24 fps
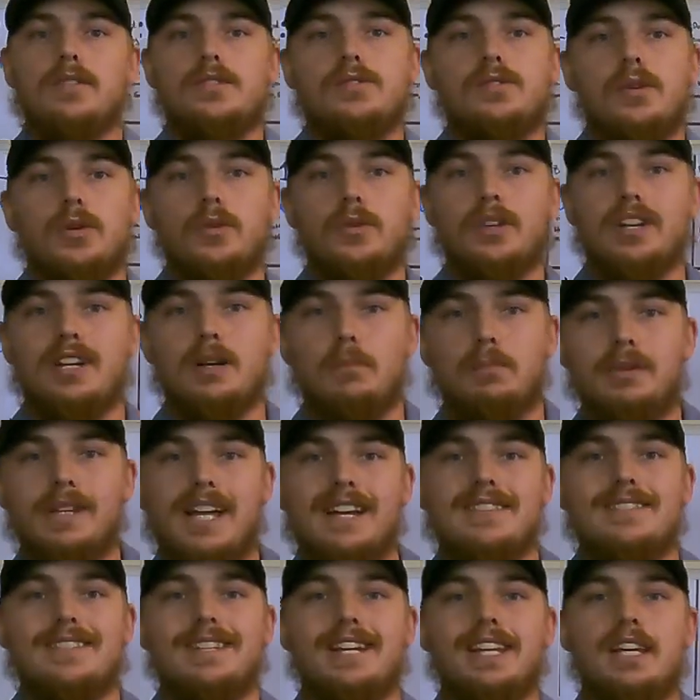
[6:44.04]
So the
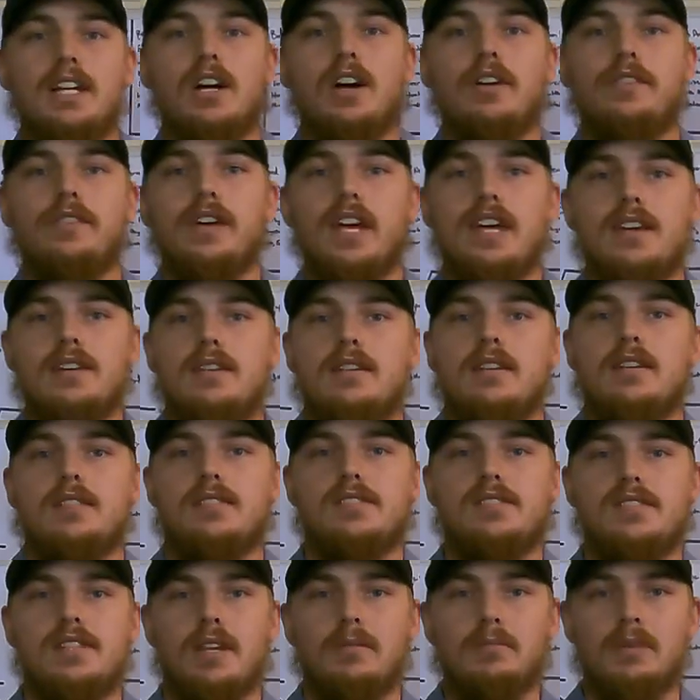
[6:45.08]
complexity of a
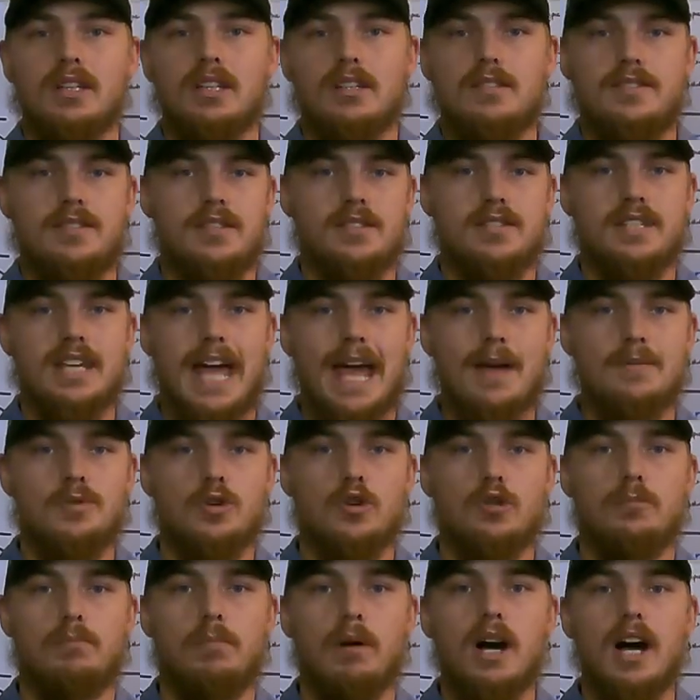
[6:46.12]
stimulus is
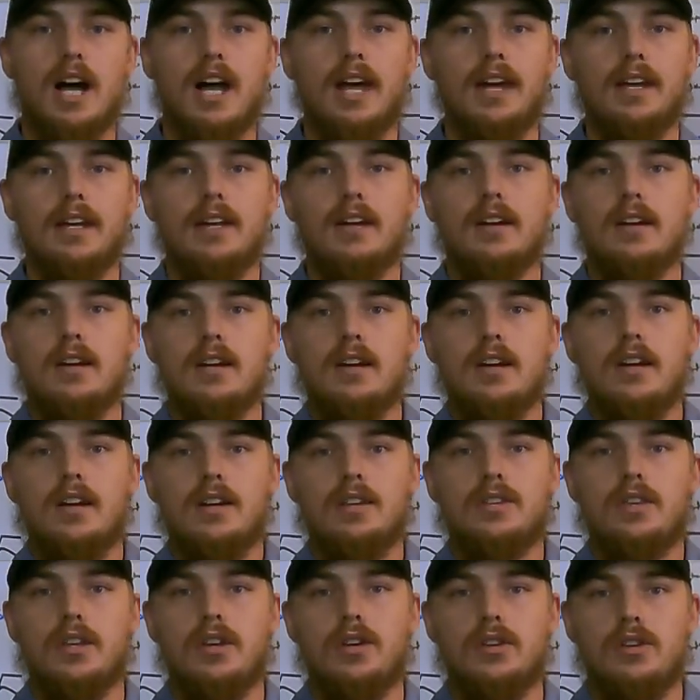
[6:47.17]
captured by
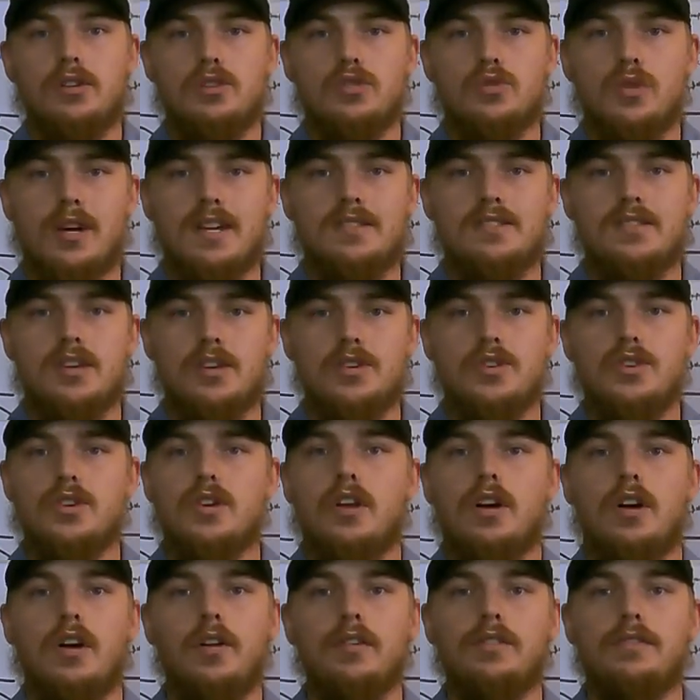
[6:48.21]
the
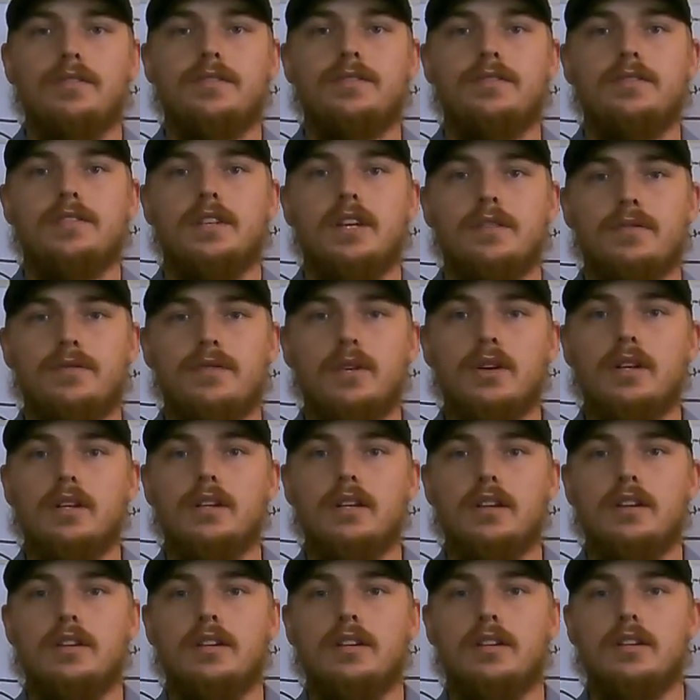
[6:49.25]
transition of
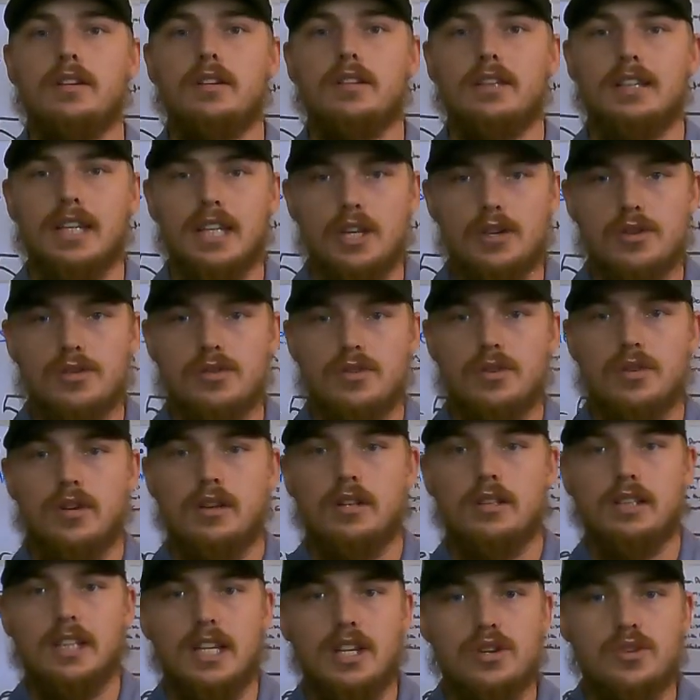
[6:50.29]
different
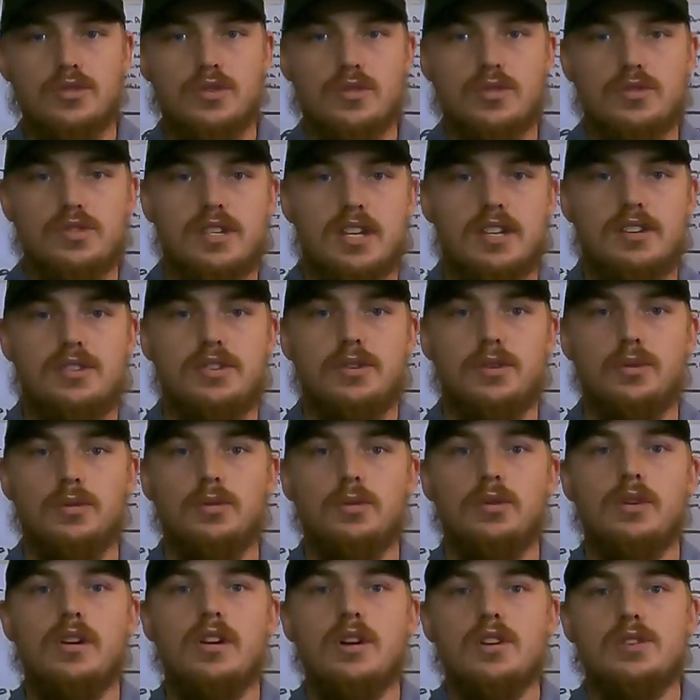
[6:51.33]
leisures
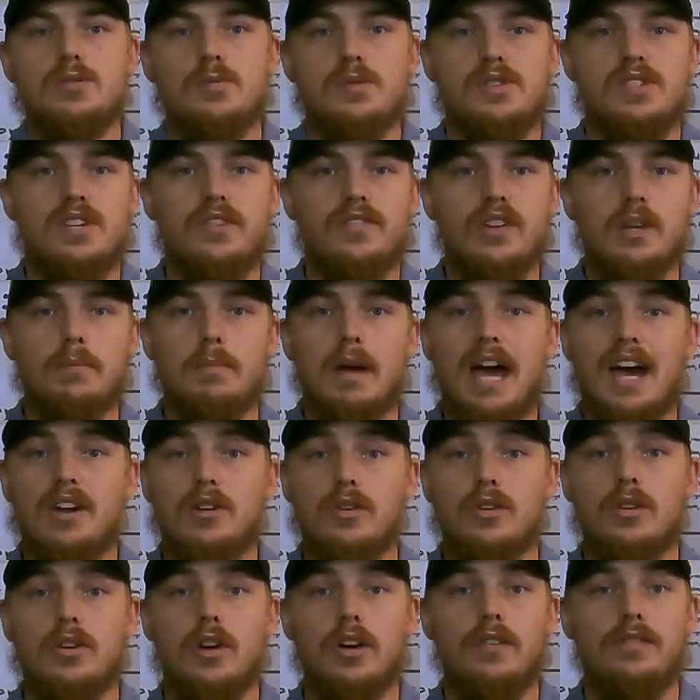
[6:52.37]
into specific
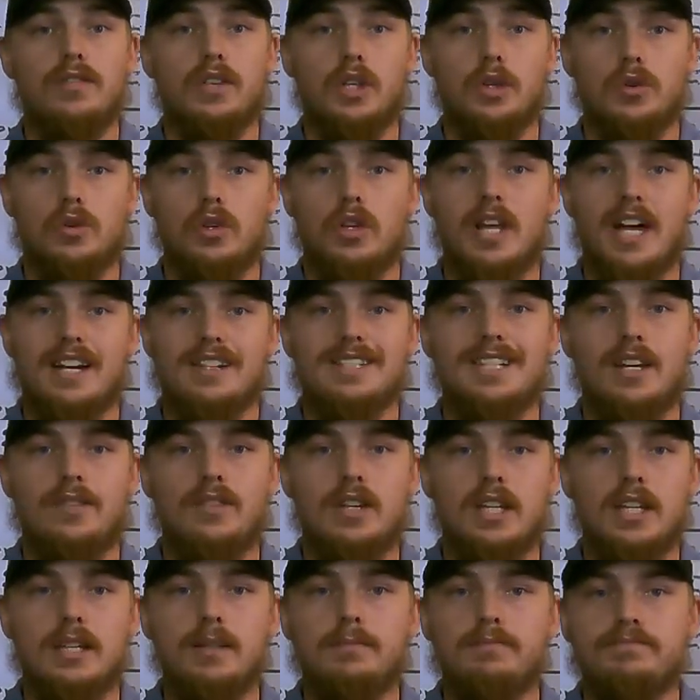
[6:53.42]
pattern of neural
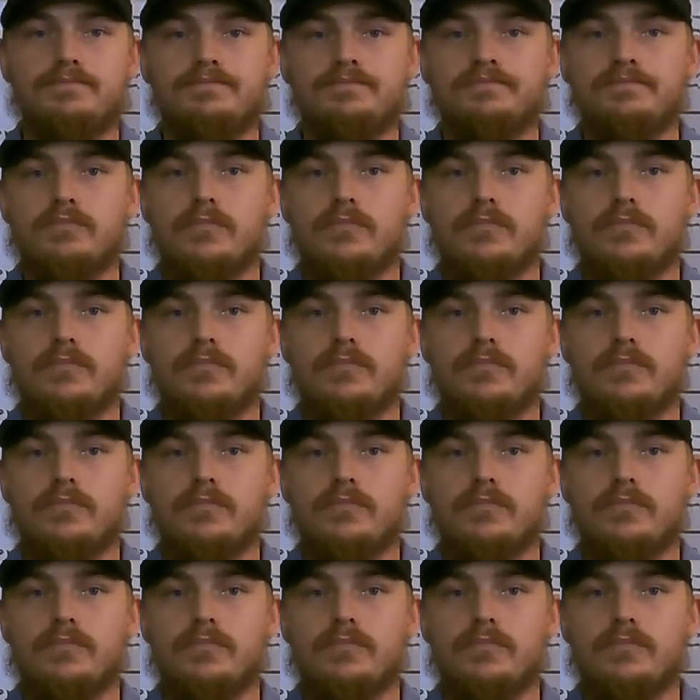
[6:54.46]
activity.